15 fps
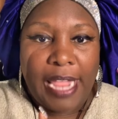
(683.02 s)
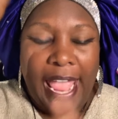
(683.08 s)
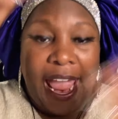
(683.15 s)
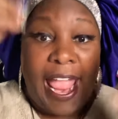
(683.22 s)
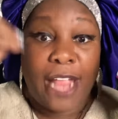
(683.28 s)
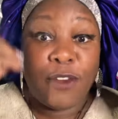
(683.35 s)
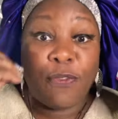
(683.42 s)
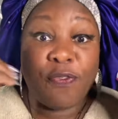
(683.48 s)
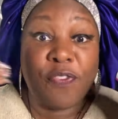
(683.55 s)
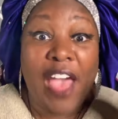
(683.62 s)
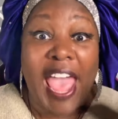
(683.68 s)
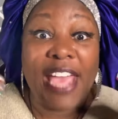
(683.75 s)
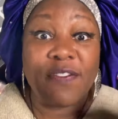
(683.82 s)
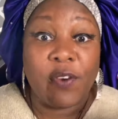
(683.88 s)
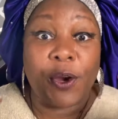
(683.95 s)
and
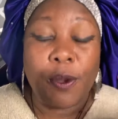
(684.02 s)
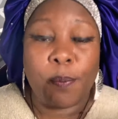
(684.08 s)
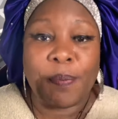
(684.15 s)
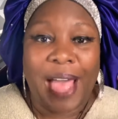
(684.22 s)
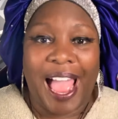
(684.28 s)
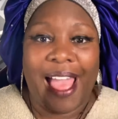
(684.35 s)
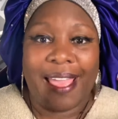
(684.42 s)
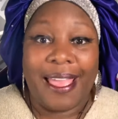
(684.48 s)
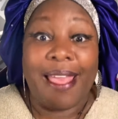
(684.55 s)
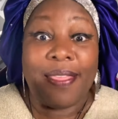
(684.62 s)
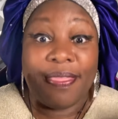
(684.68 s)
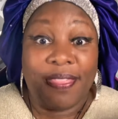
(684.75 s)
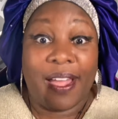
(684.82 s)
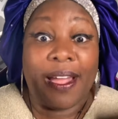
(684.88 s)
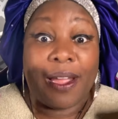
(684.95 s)
favored by
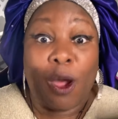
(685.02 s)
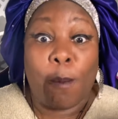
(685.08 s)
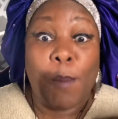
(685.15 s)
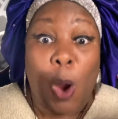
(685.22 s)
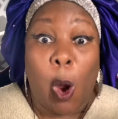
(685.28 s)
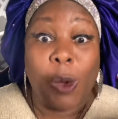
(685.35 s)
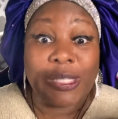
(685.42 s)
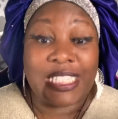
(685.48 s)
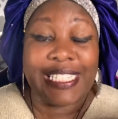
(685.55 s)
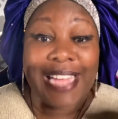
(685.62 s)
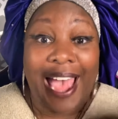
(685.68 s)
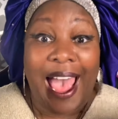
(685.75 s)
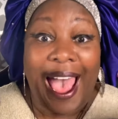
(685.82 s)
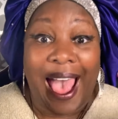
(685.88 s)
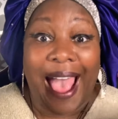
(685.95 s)
the Most
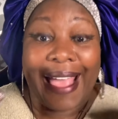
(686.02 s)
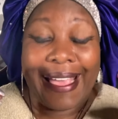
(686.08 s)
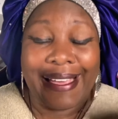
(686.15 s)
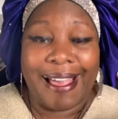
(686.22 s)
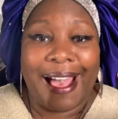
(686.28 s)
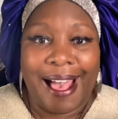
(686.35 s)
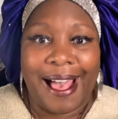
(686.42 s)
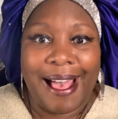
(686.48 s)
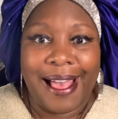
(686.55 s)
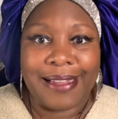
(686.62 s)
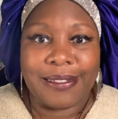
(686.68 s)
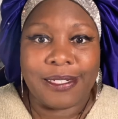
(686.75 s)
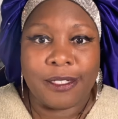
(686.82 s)
High God,